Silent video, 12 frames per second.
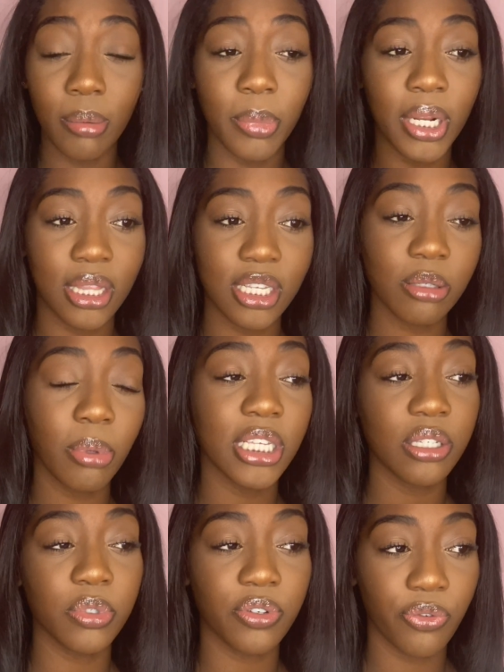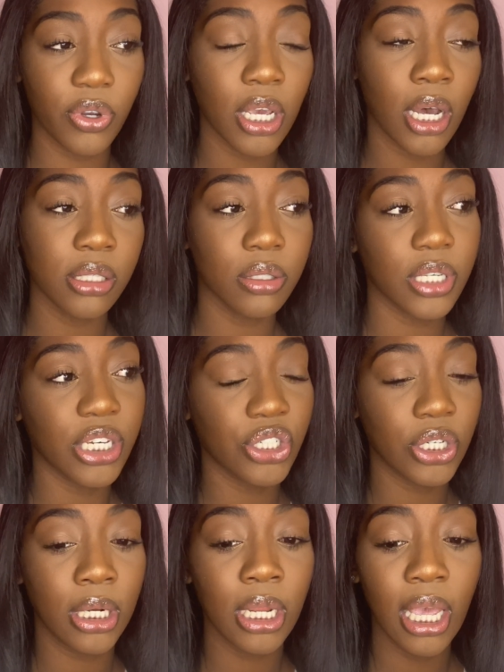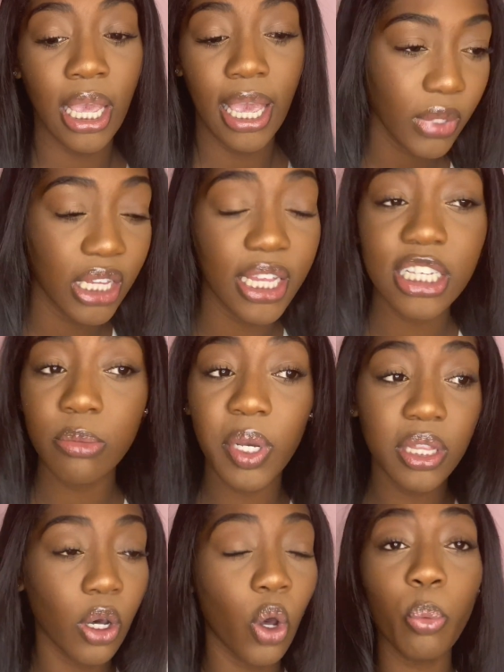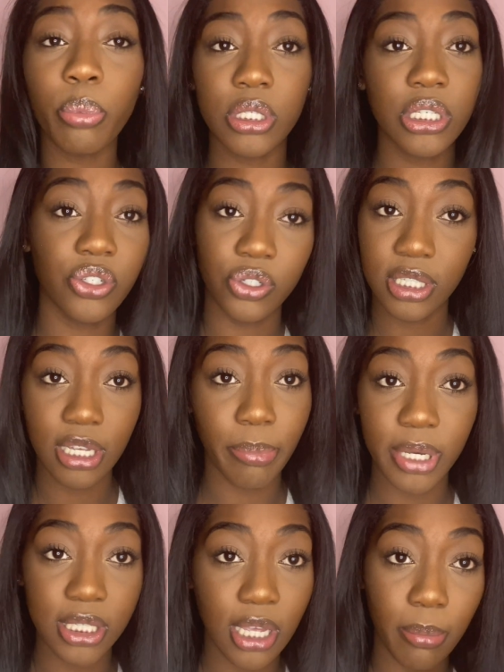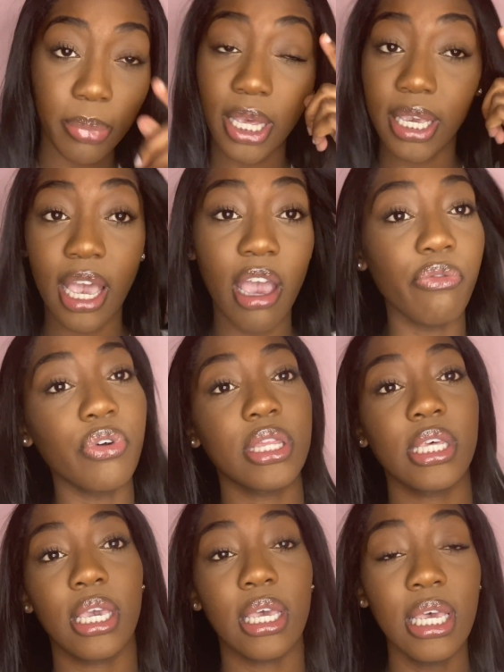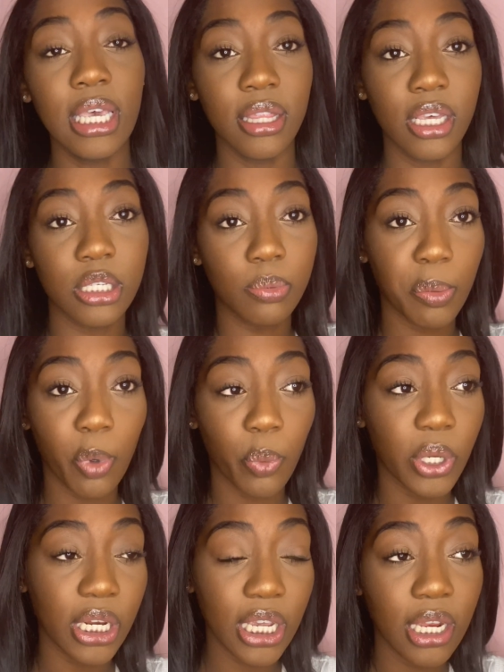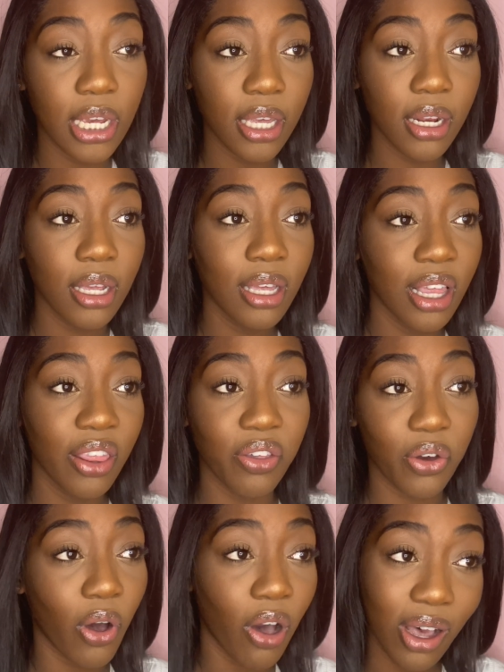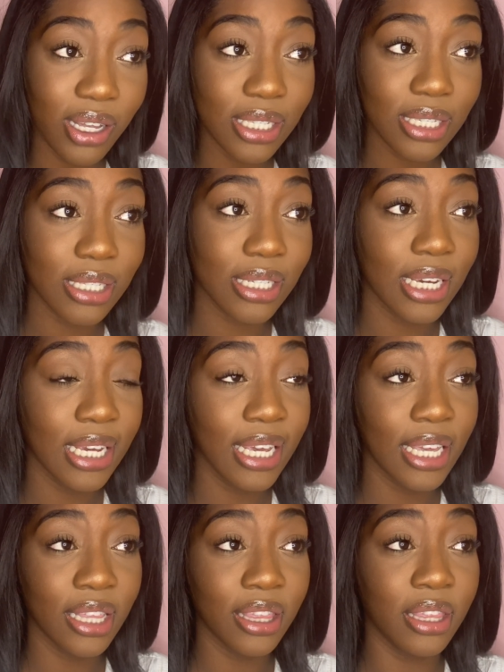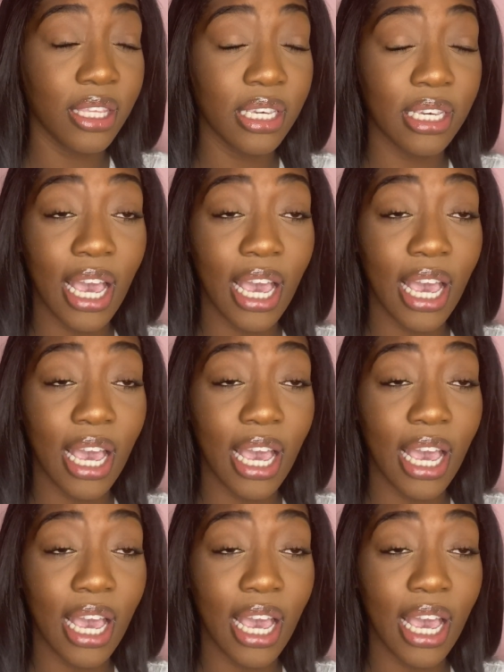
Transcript: But at this place, it was a free consultation. They explained the whole procedure step by step, like everything. They explained what we needed, the cost, the